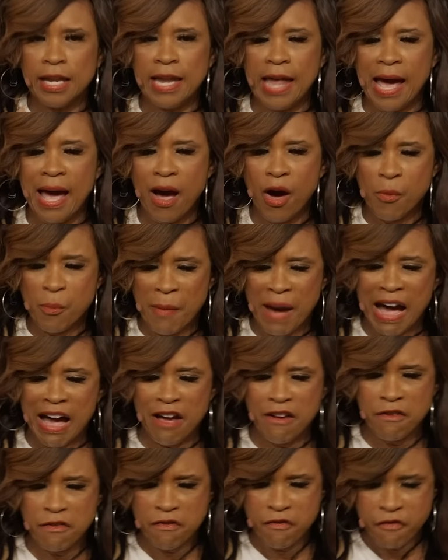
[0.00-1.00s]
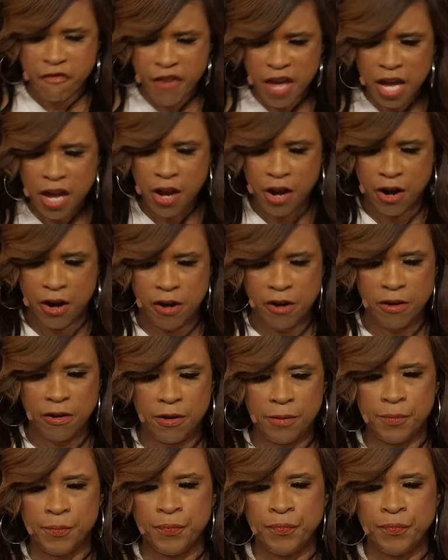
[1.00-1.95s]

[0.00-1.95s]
allow my fear